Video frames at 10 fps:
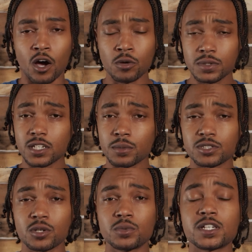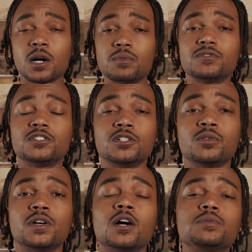I hope this episode was helpful to
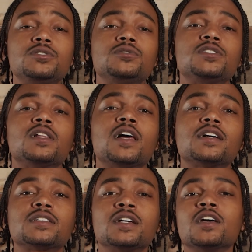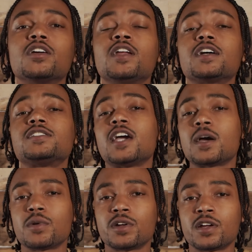you and helps you select your next
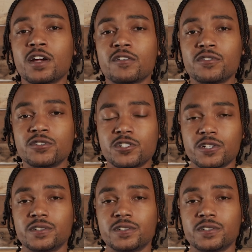camera in the near future.